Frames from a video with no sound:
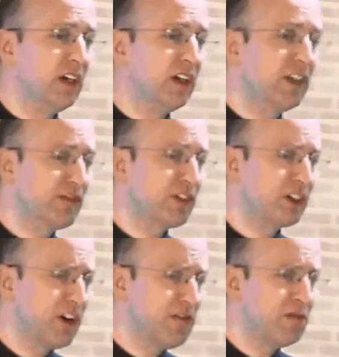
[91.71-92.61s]
I think for the
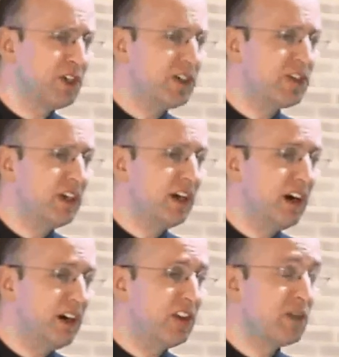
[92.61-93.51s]
government,
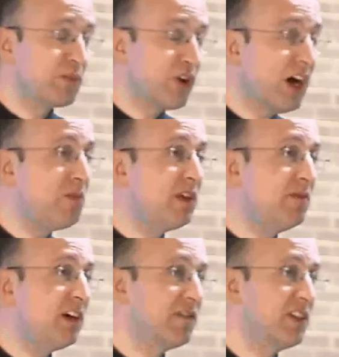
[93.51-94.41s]
on the
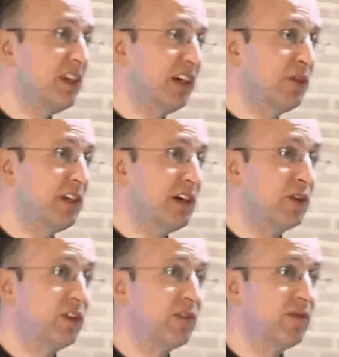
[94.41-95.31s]
problem of the down and
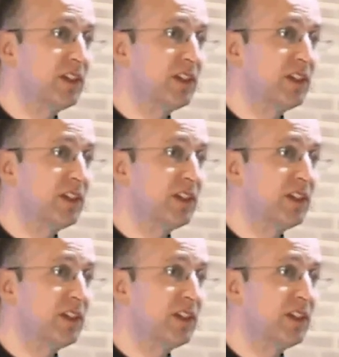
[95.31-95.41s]
out.